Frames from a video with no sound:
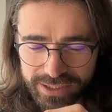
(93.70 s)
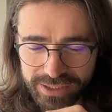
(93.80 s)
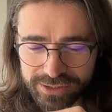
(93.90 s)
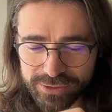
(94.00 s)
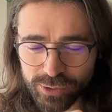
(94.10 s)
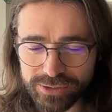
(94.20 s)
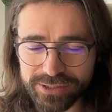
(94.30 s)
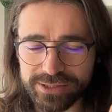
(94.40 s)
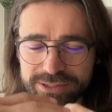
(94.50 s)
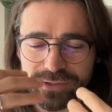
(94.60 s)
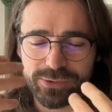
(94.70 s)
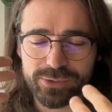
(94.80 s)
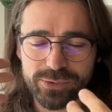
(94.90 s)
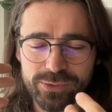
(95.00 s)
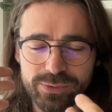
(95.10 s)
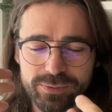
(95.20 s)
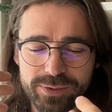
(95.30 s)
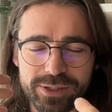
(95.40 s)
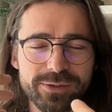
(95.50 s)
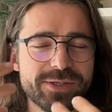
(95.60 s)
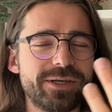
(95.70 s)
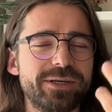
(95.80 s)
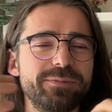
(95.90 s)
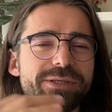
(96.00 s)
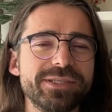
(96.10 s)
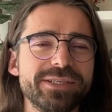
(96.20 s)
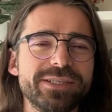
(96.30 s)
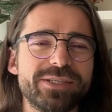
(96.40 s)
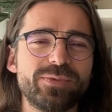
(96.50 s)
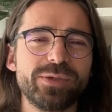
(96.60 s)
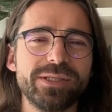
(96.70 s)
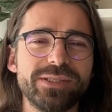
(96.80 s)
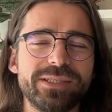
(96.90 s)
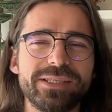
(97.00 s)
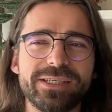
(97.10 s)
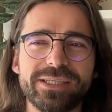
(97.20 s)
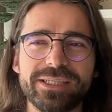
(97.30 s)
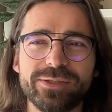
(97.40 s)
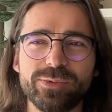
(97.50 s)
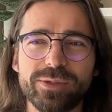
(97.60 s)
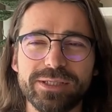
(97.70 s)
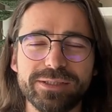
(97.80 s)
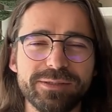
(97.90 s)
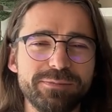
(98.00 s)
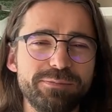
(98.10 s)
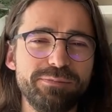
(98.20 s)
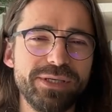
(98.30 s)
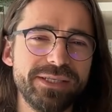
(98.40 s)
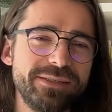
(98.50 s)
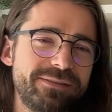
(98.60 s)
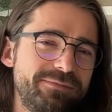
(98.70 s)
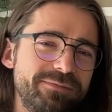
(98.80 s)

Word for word: in order to you know start business with uh, one big